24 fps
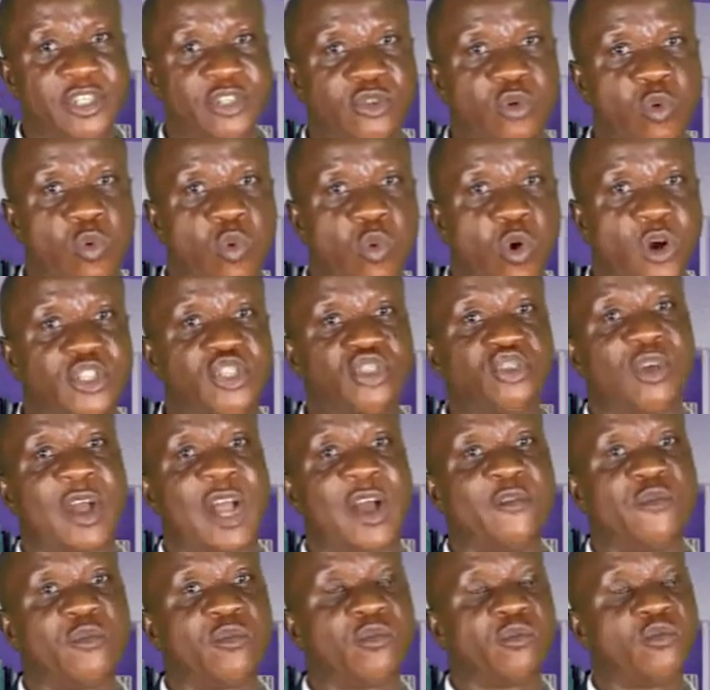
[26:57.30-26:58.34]
to what you
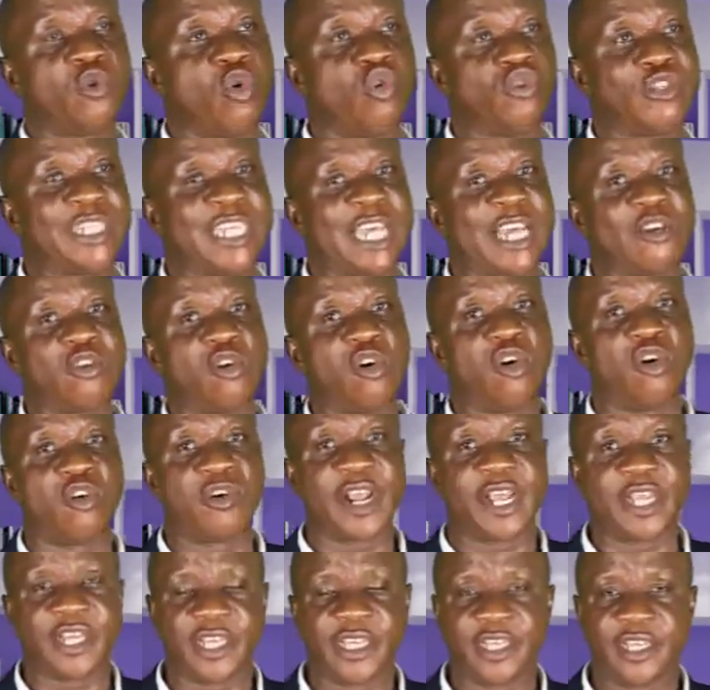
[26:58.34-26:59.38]
have quoted
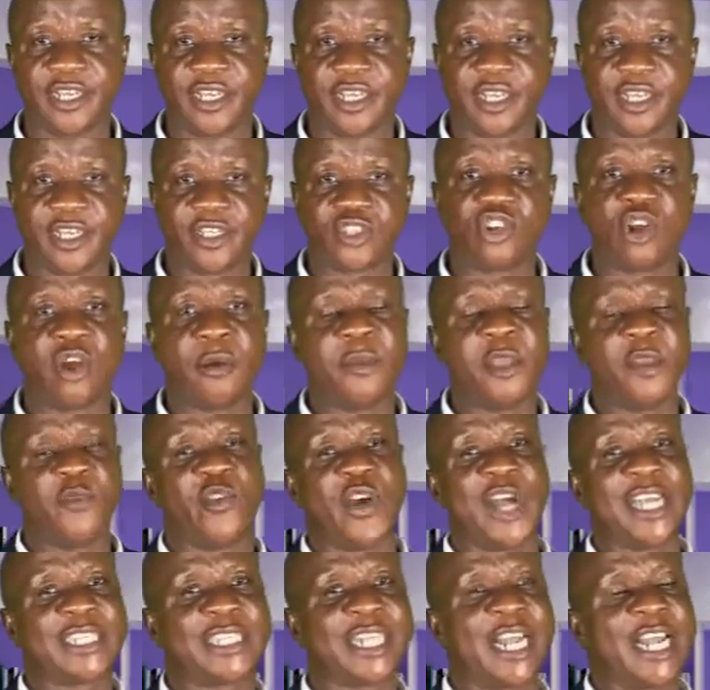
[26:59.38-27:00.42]
already. Some in
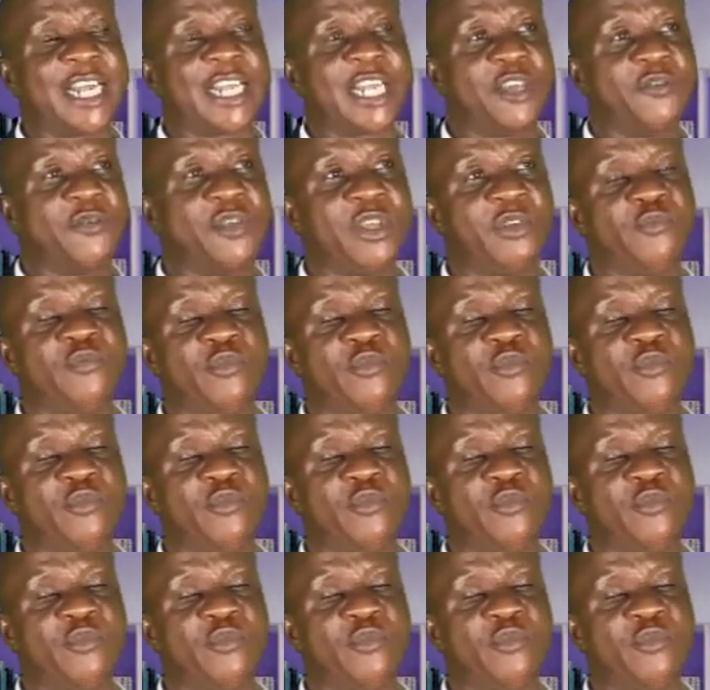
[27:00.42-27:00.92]
fact start giving